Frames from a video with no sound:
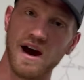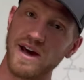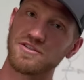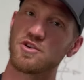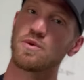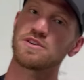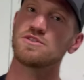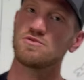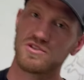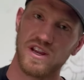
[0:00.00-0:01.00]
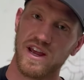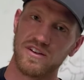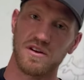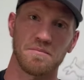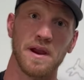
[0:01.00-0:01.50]
I don't know where you
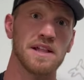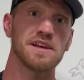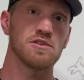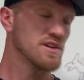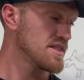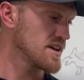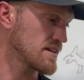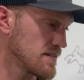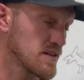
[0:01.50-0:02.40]
stand on Paleolithic